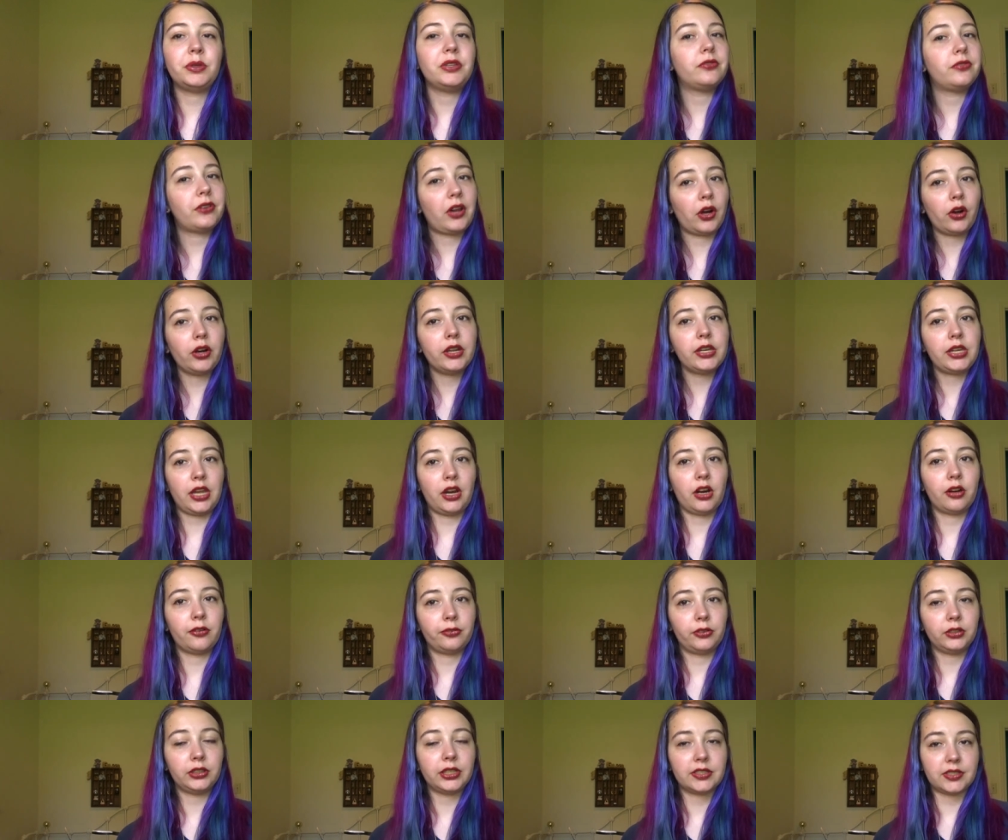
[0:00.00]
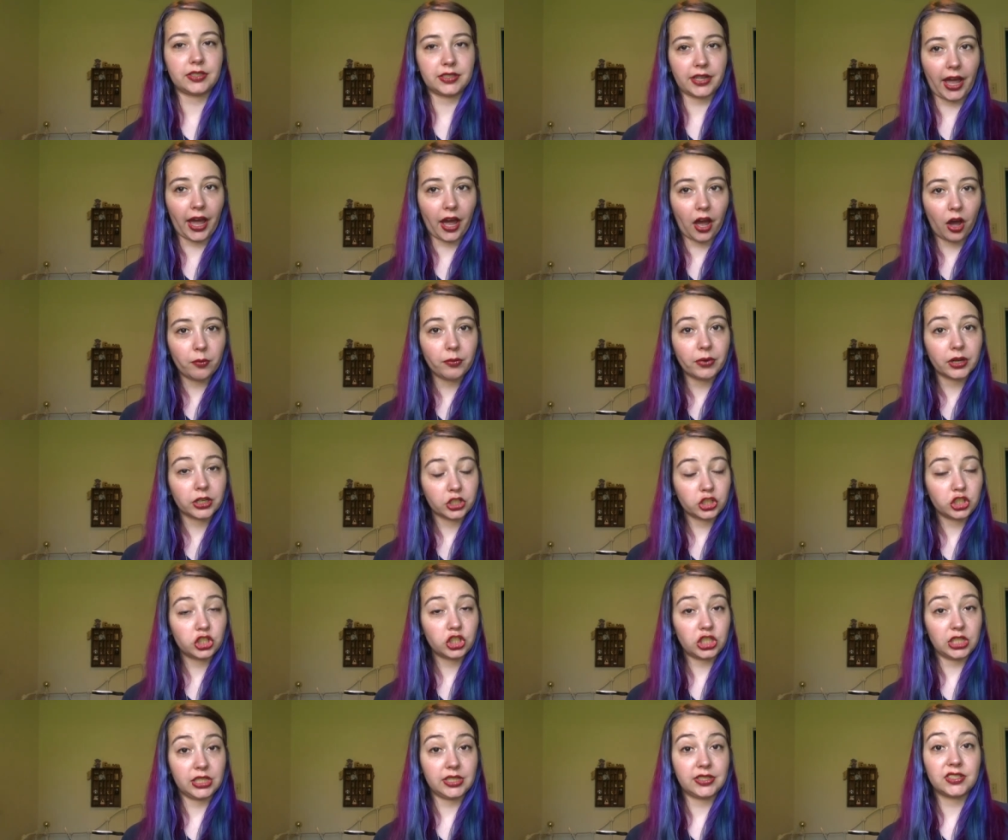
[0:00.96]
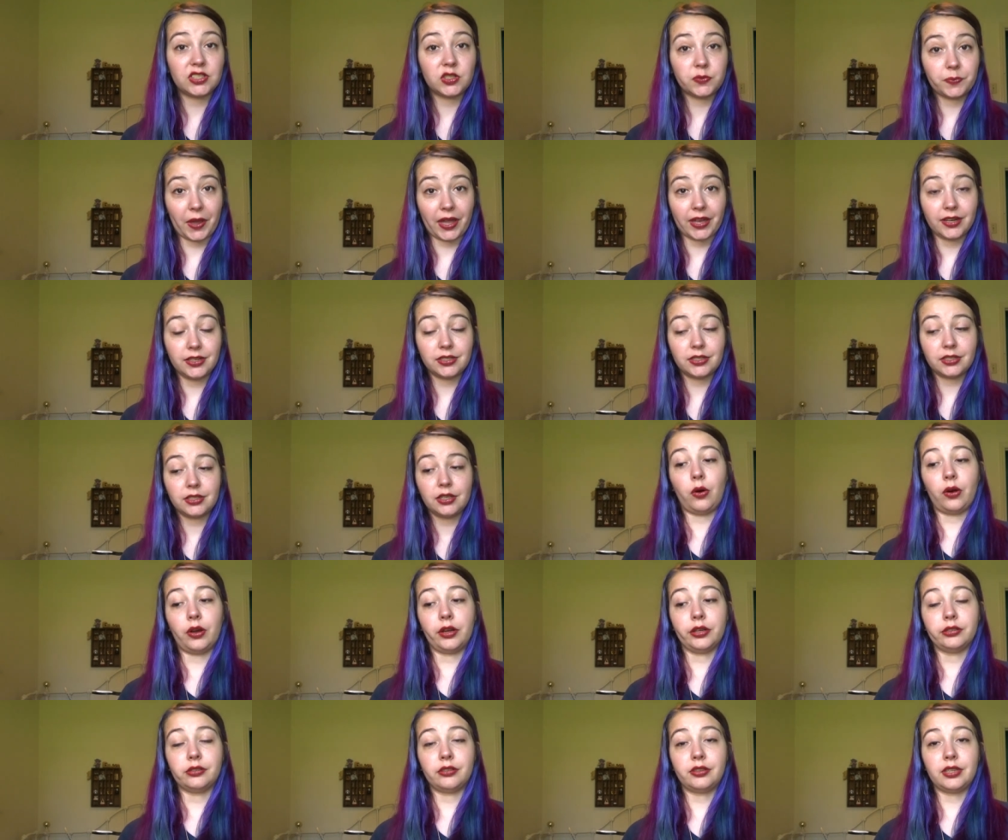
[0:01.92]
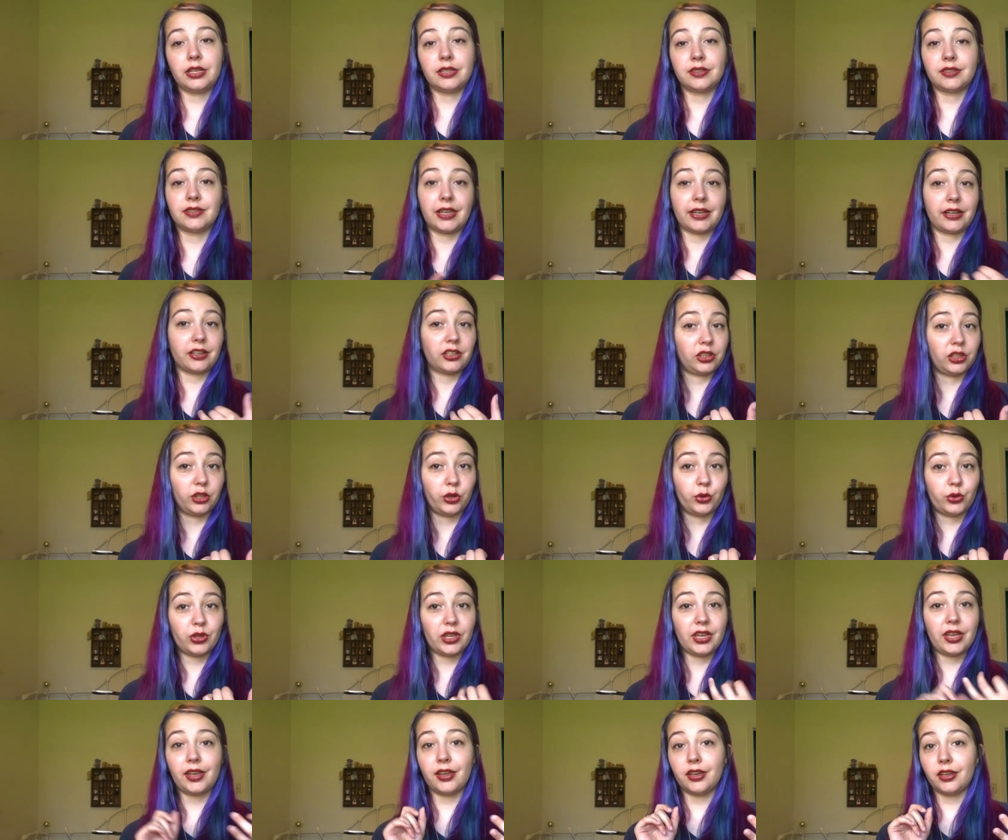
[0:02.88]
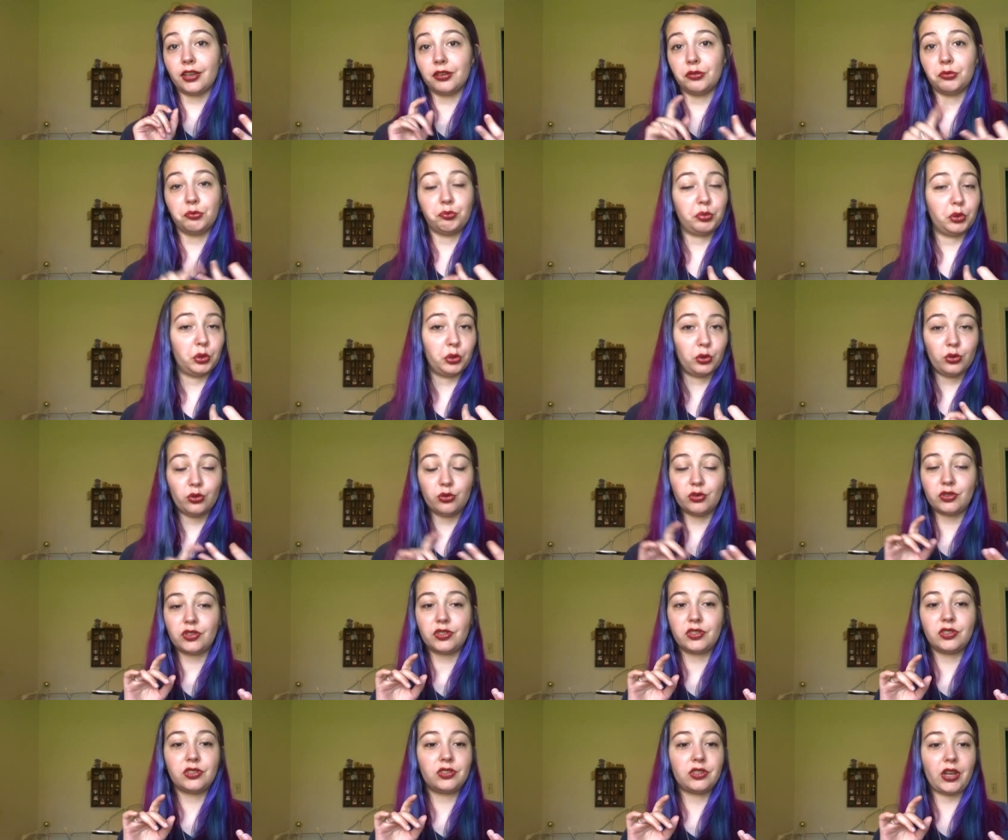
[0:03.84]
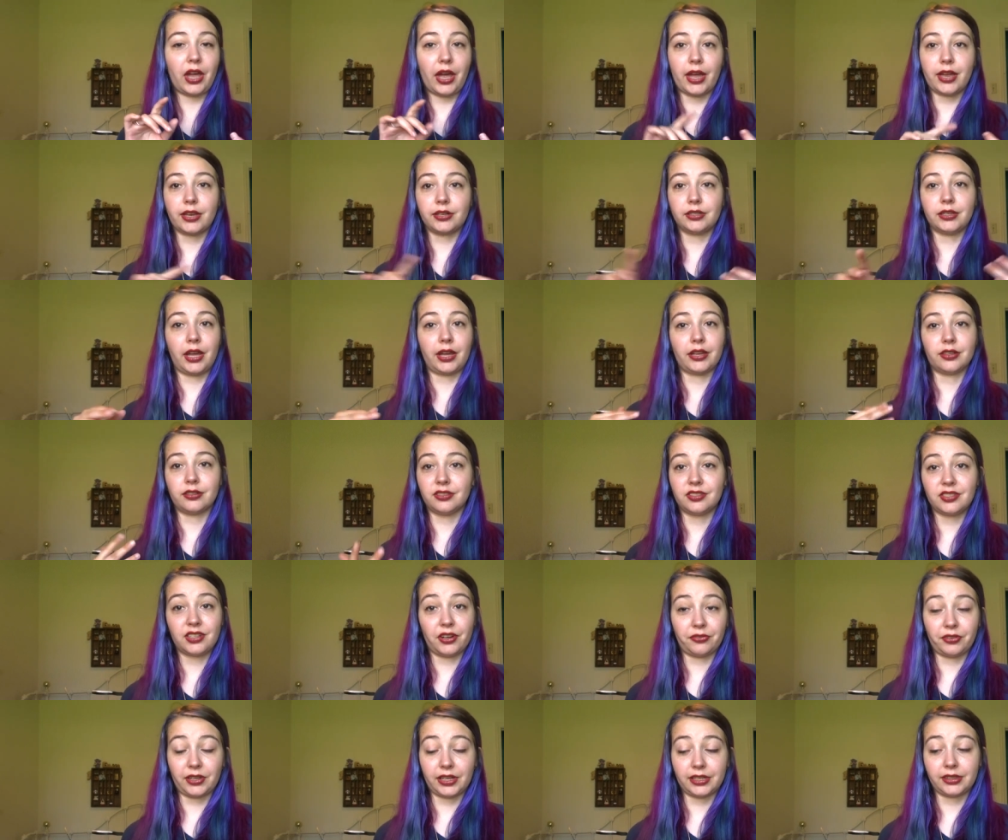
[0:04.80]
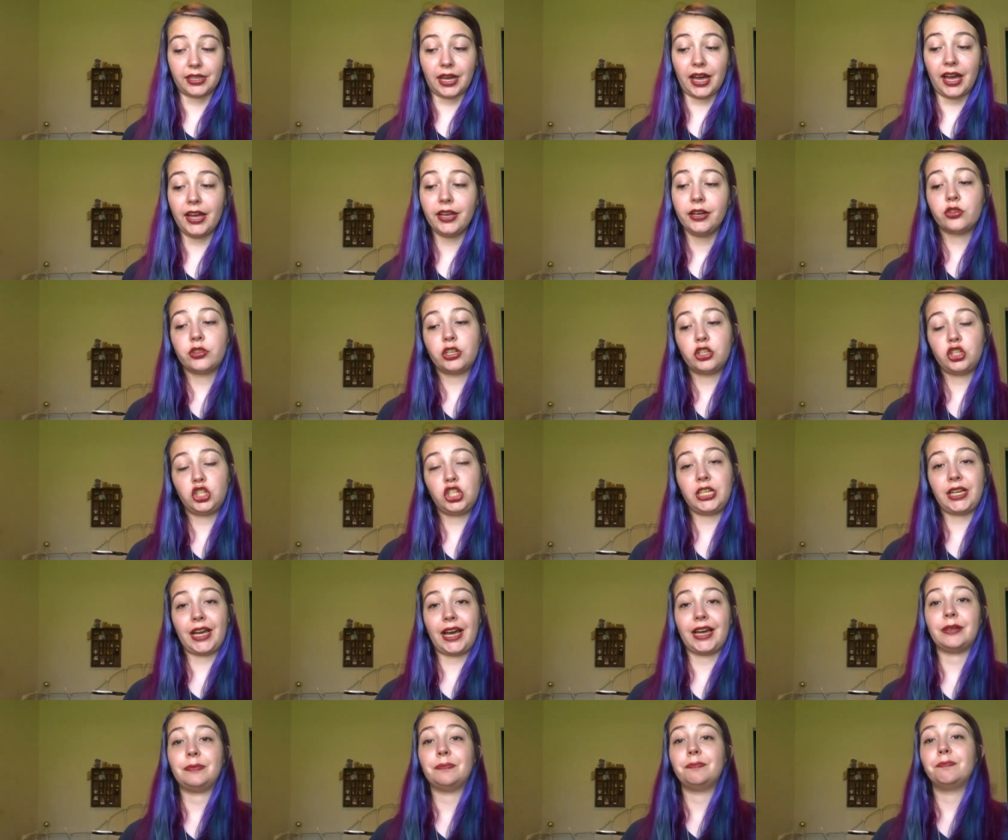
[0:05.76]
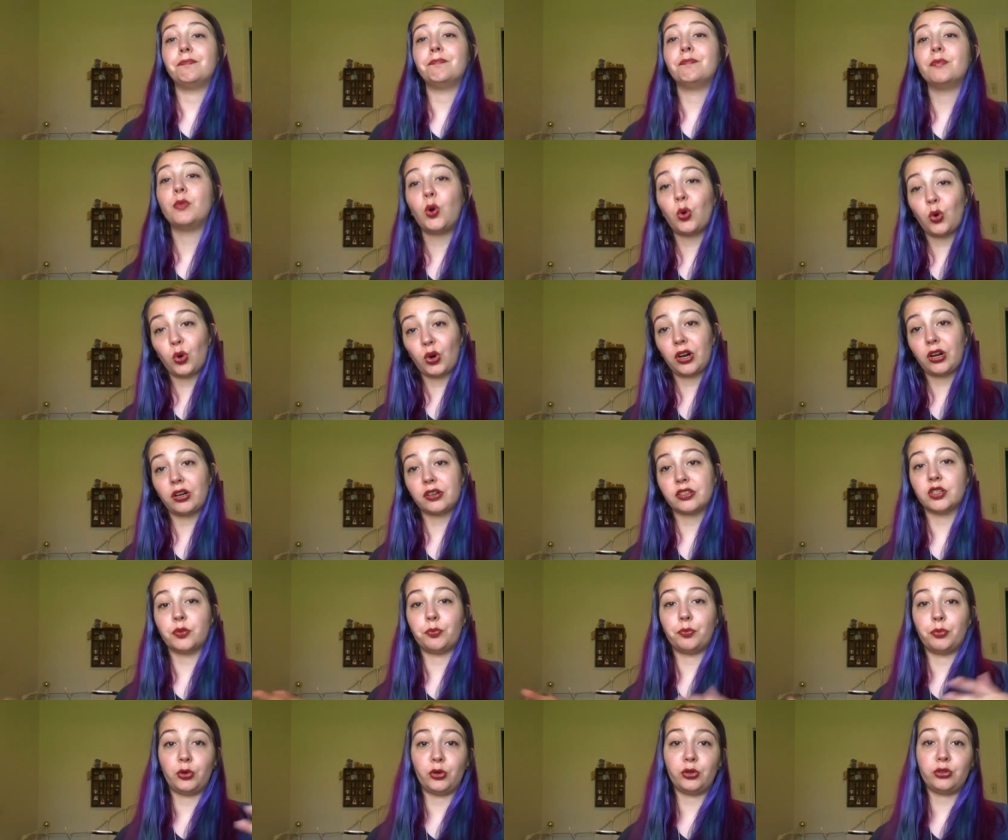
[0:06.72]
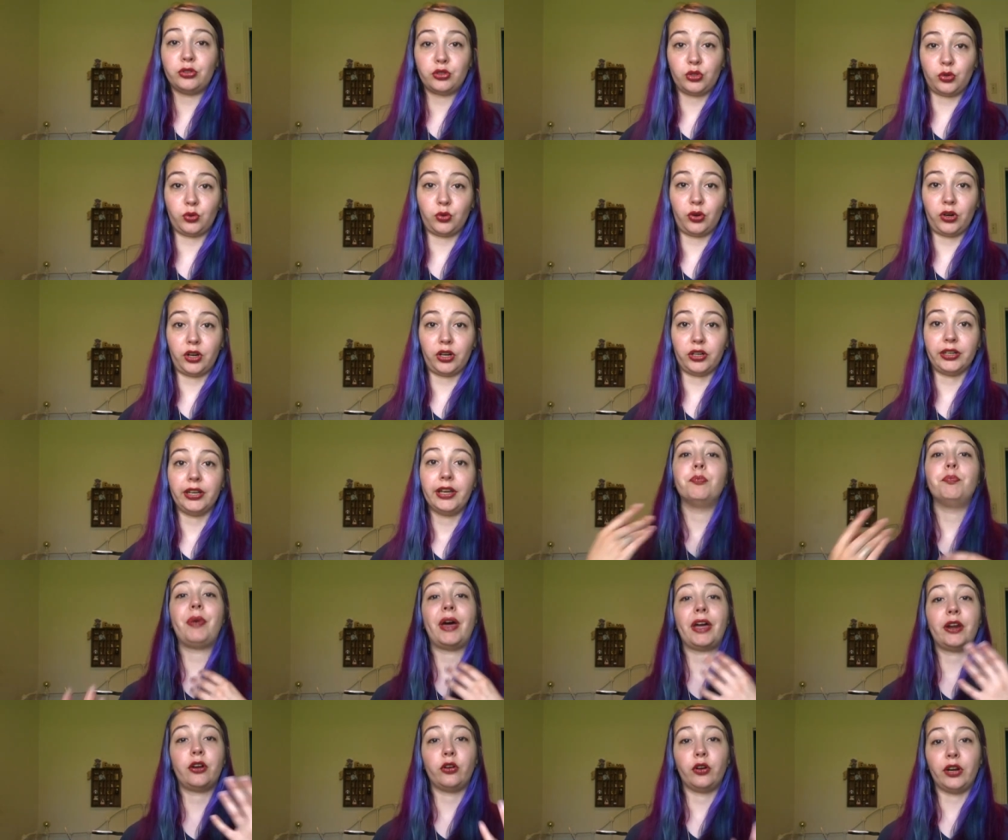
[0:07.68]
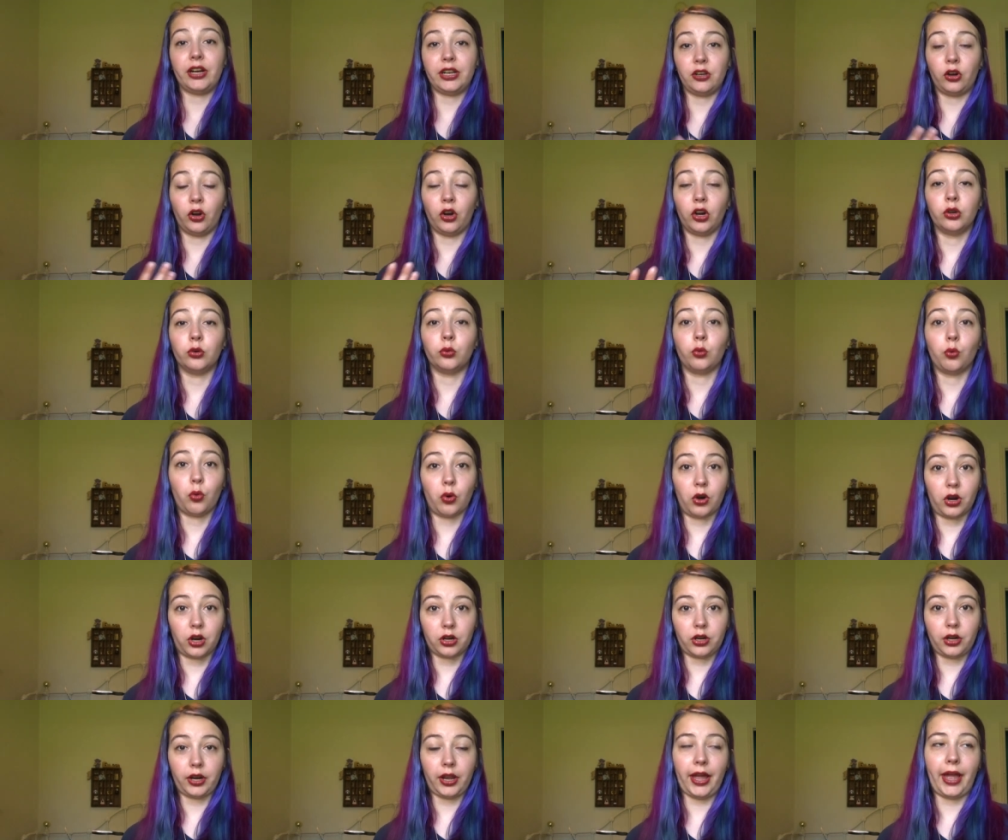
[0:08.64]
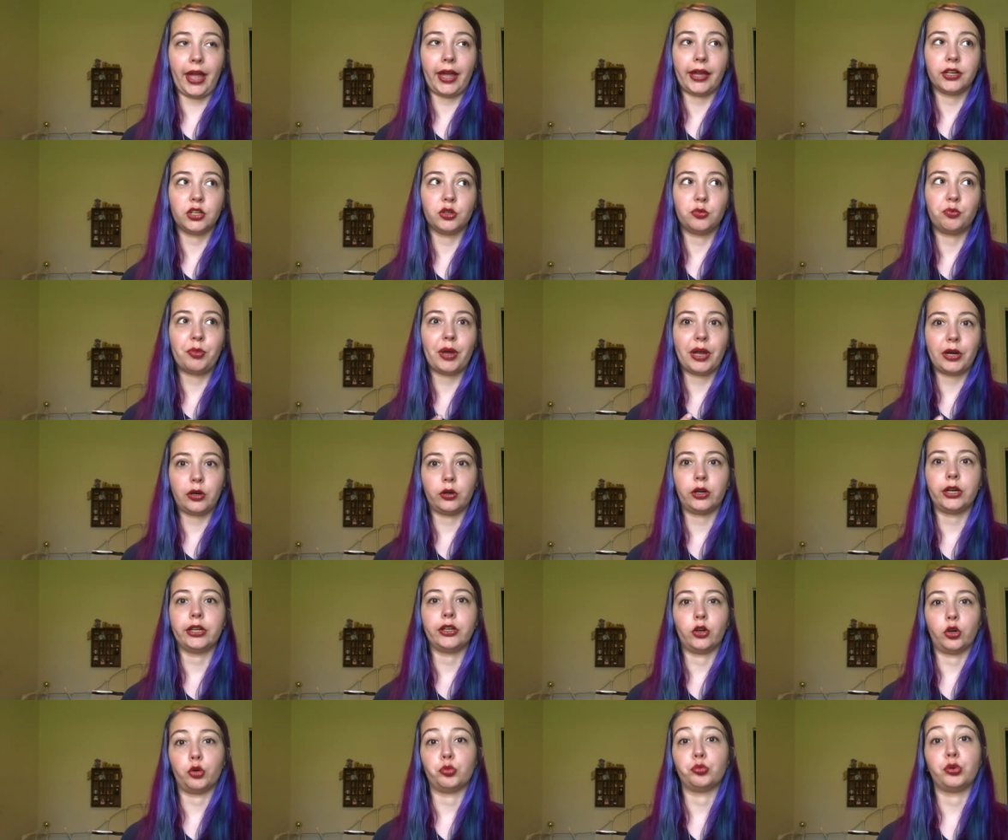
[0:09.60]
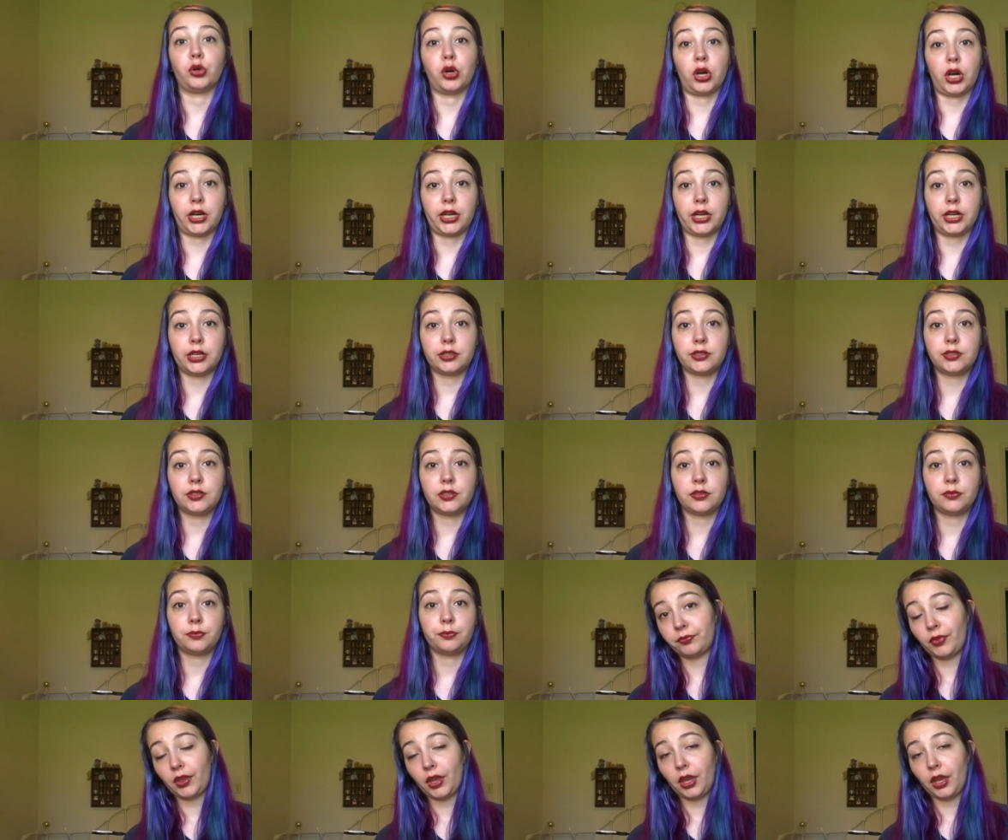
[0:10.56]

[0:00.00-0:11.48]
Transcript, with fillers: be very careful as to how much she spent on things like clothing, boots, and, and stuff like that, so that she had more to put toward bettering her work and bettering her products.